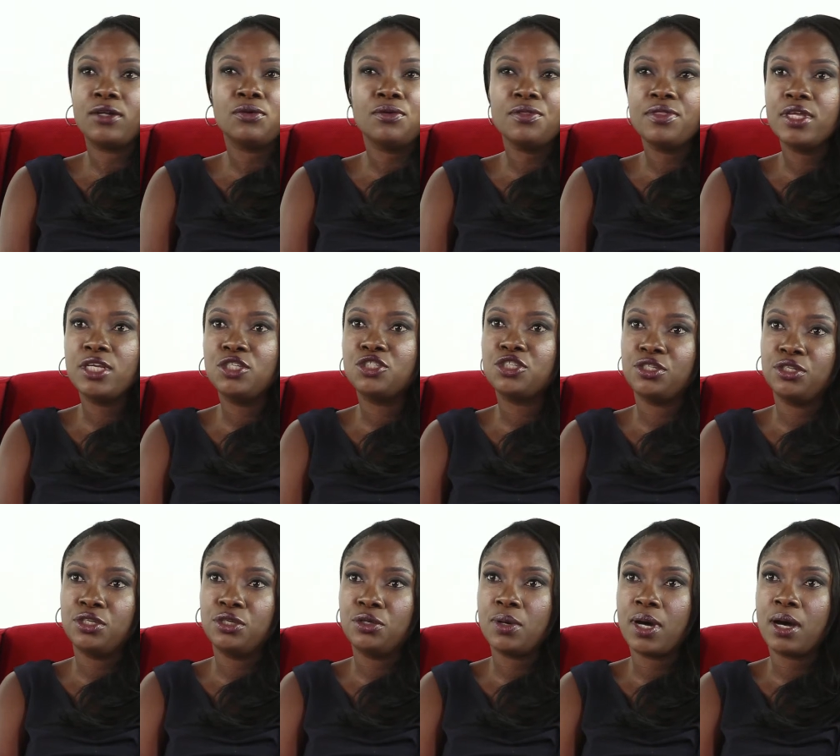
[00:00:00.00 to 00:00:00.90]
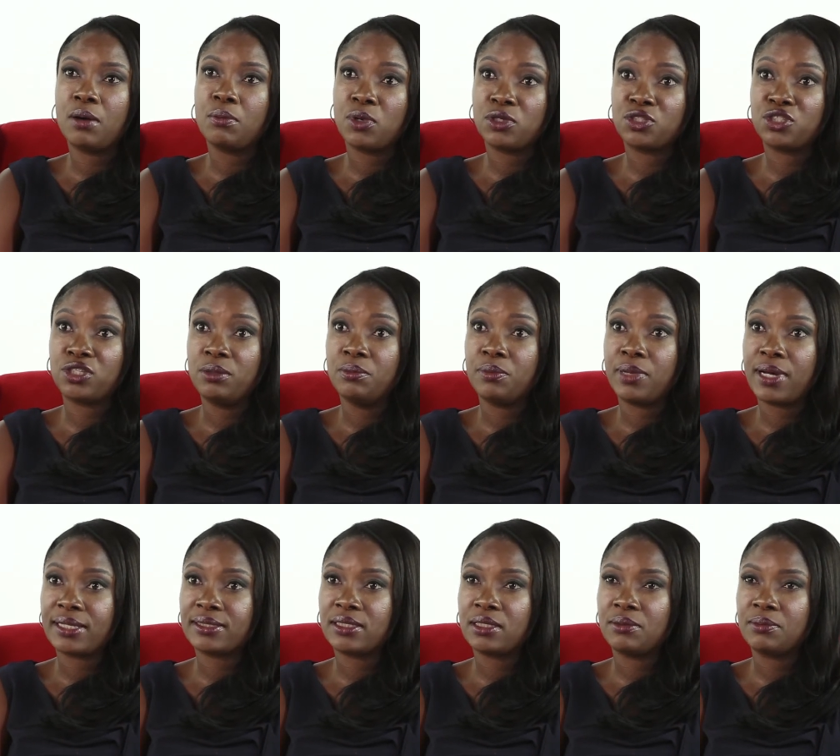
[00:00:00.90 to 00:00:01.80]
I don't think she knew how much she
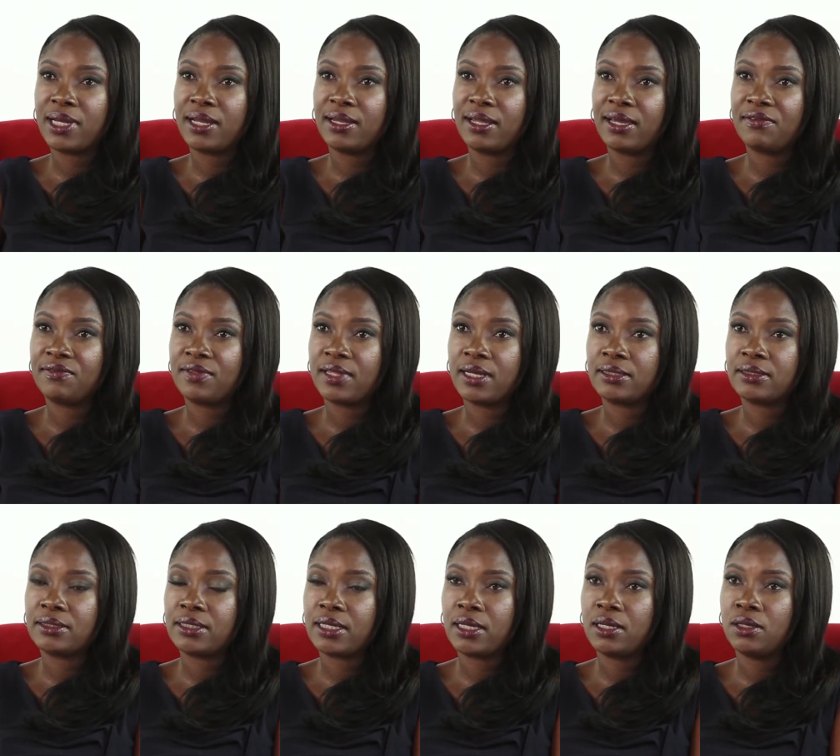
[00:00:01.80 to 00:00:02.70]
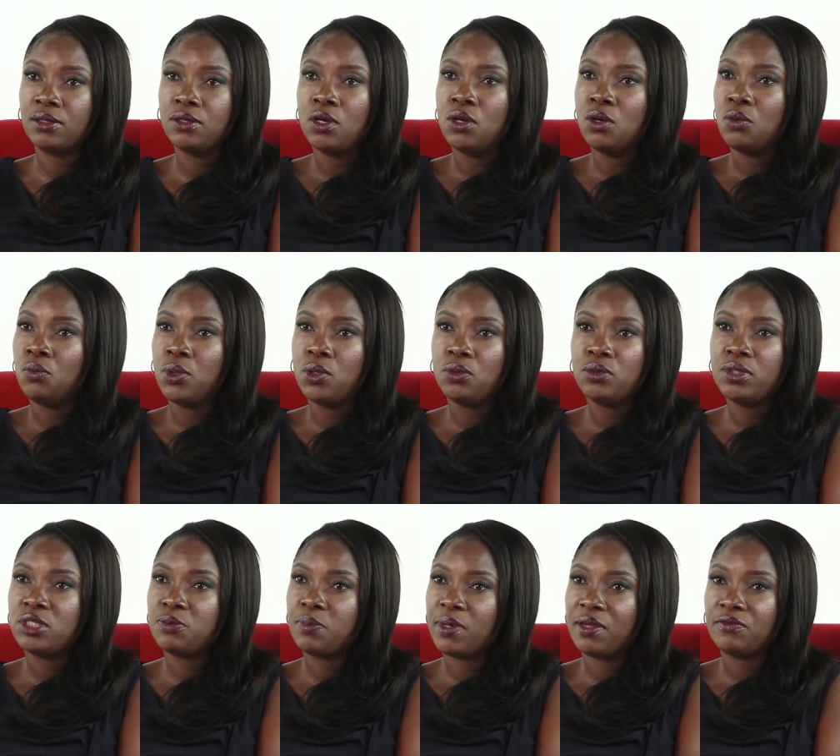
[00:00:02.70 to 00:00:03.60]
impacted my life that day. We
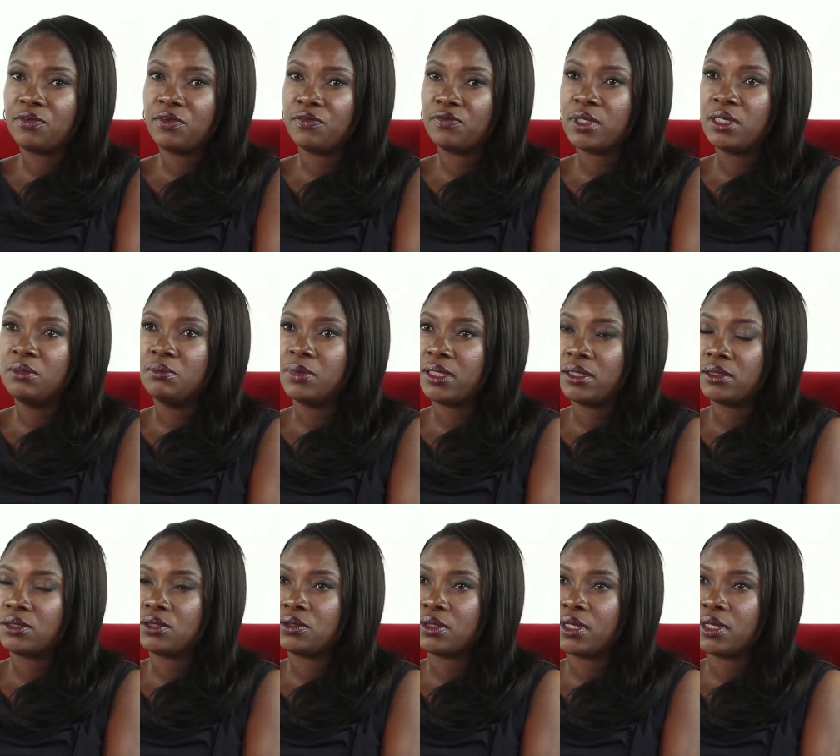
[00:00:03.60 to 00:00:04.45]
only spent 15 minutes